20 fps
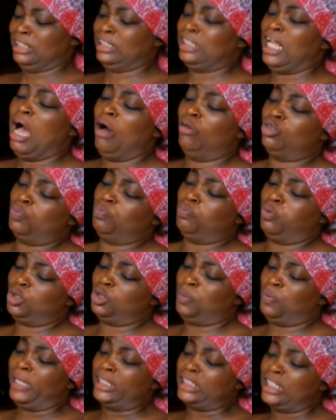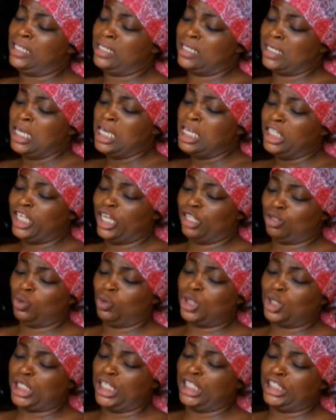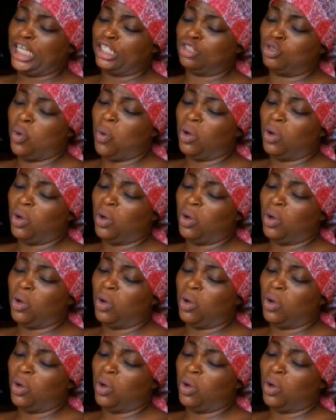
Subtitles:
Now to brush my teeth. There's no sink, there's no